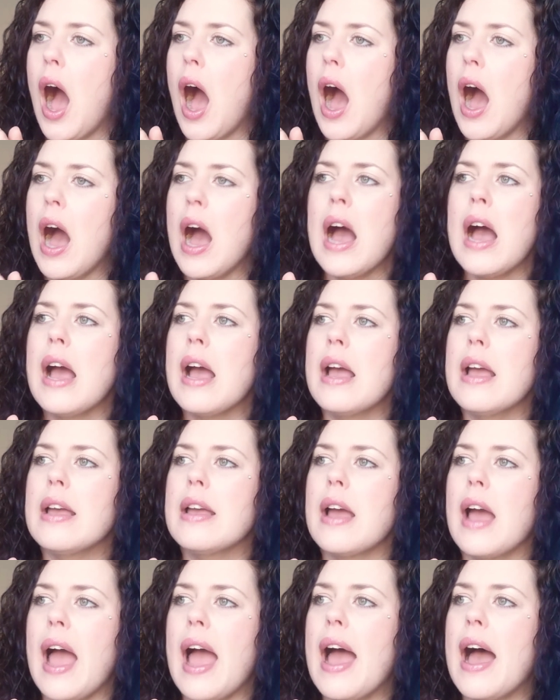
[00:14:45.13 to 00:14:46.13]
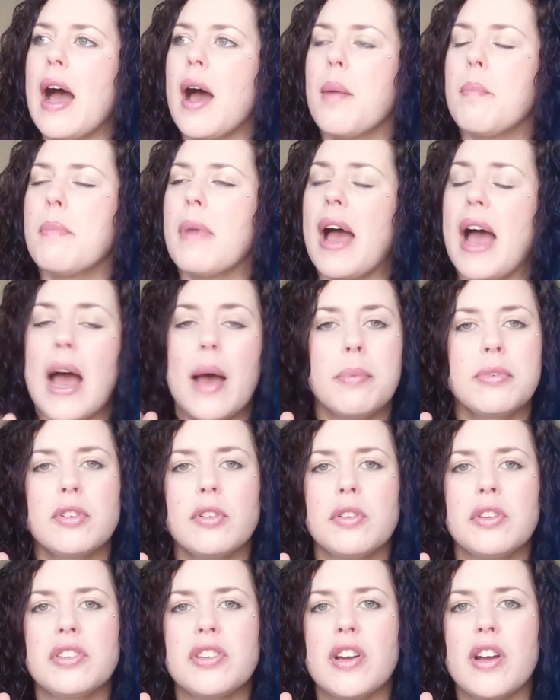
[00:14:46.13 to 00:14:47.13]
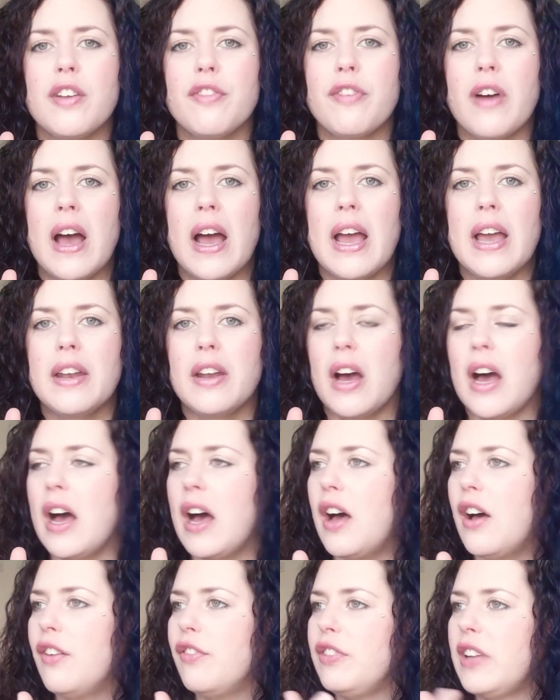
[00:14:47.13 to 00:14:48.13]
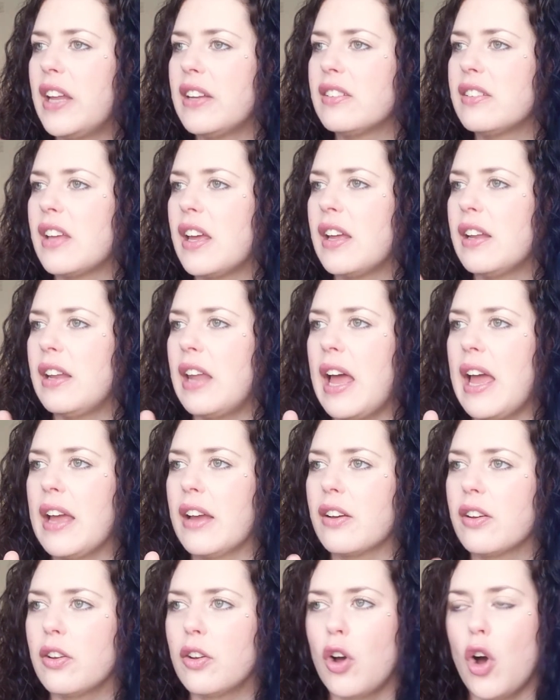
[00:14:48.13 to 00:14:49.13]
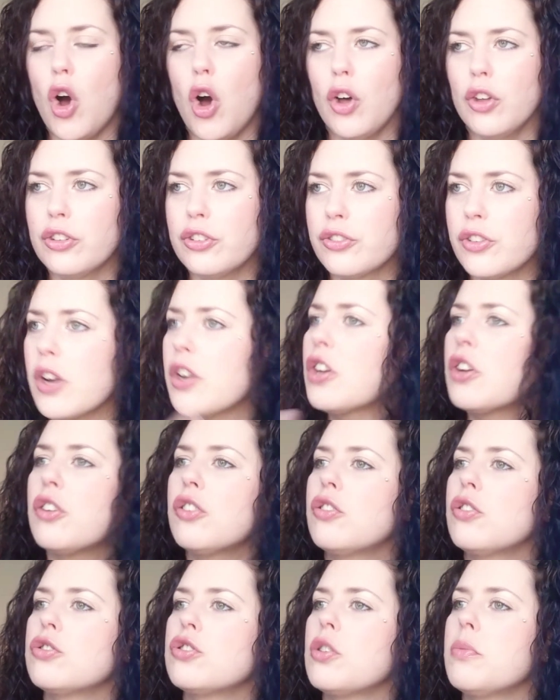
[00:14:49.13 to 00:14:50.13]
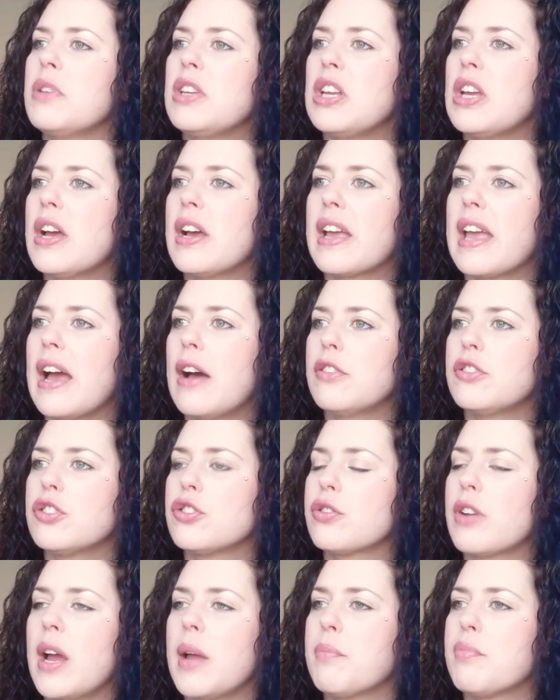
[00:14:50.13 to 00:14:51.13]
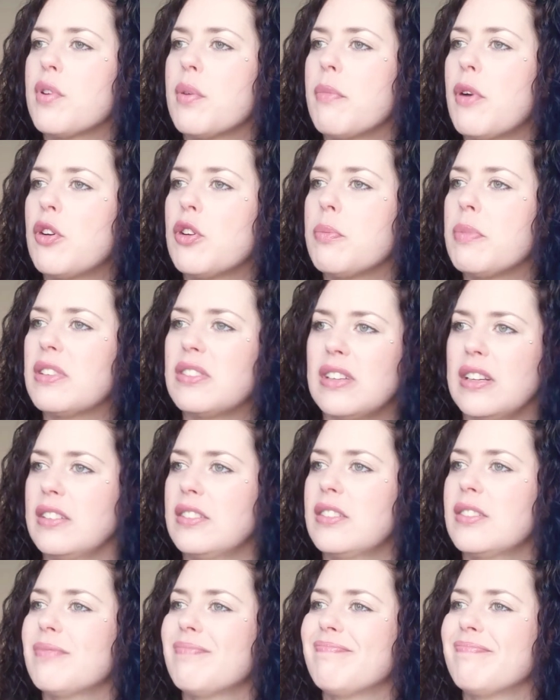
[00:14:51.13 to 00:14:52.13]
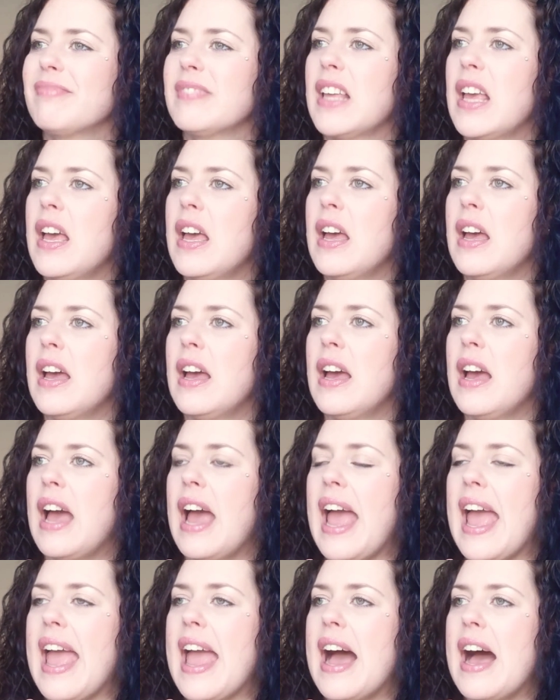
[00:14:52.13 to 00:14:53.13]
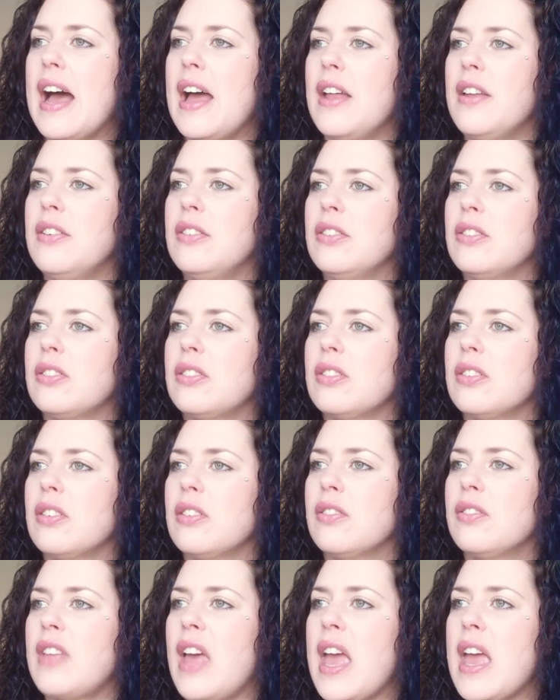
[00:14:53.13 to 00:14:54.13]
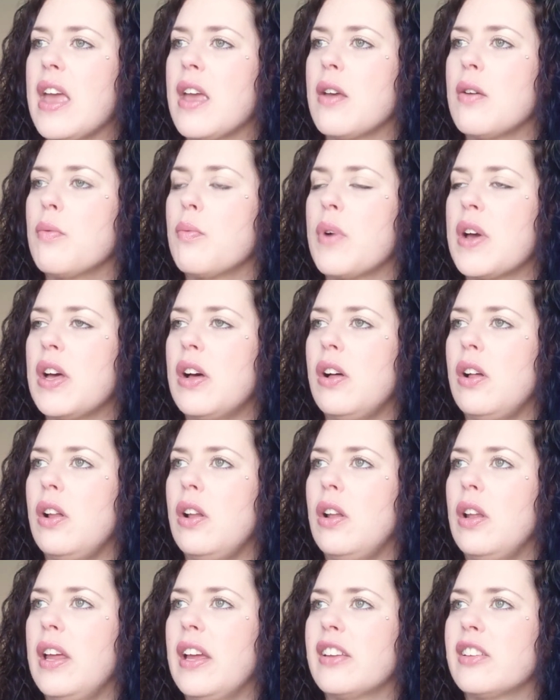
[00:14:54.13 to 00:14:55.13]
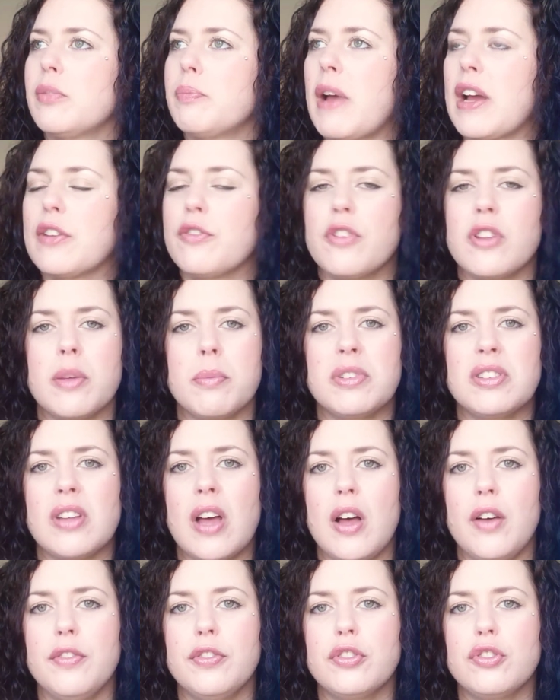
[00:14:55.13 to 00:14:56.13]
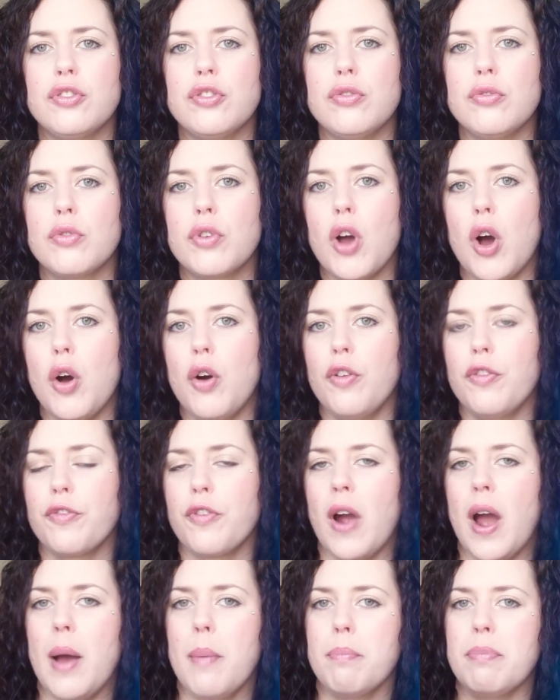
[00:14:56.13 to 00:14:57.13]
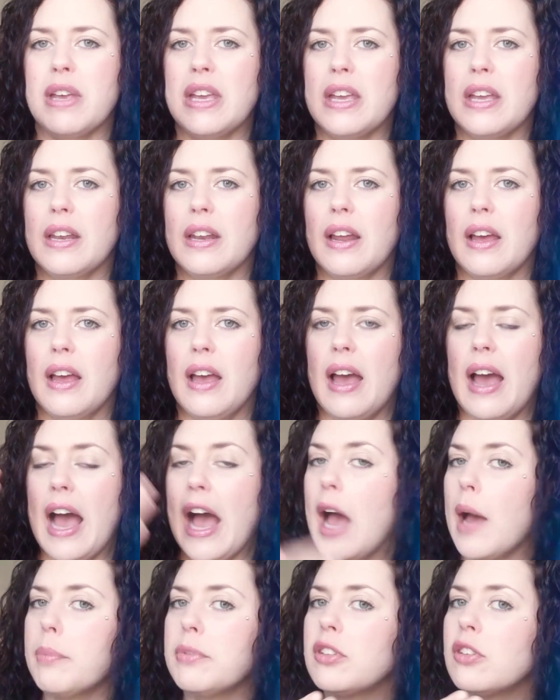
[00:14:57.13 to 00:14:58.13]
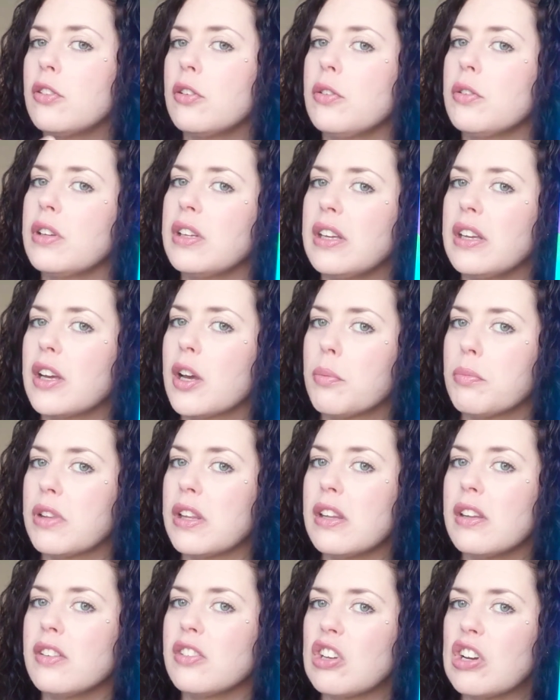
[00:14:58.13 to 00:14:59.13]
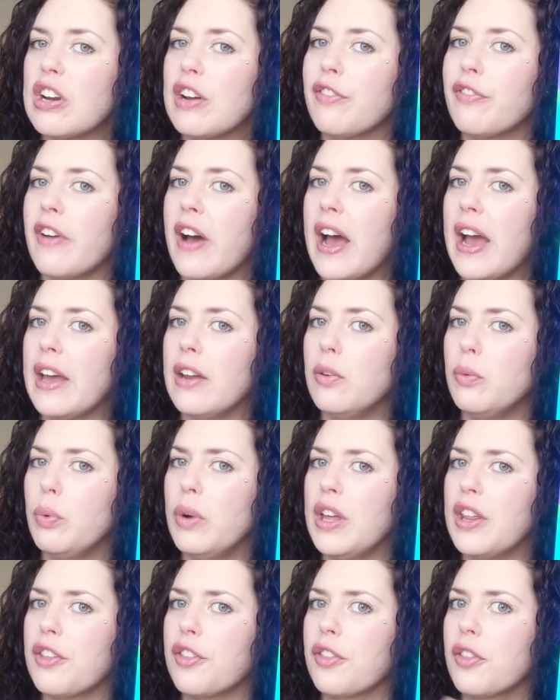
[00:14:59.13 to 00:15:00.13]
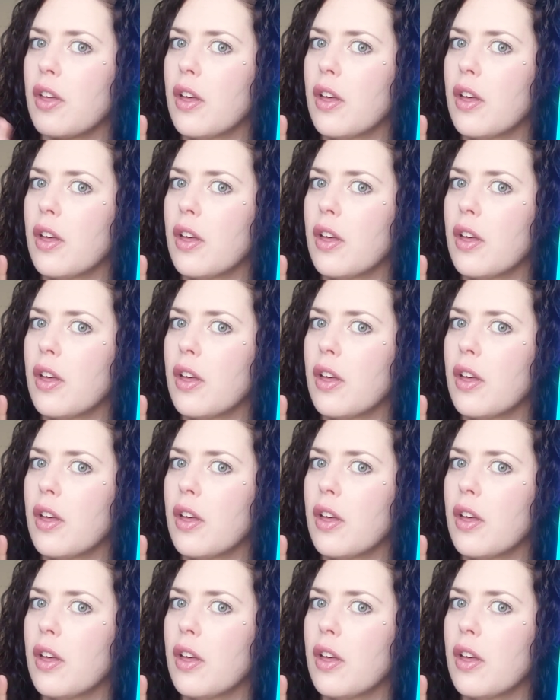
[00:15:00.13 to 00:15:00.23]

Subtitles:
I am absolutely terrified of, let's say, like starting a social media account to try and promote a business. and they will expect for themselves to go from being absolutely, completely terrified with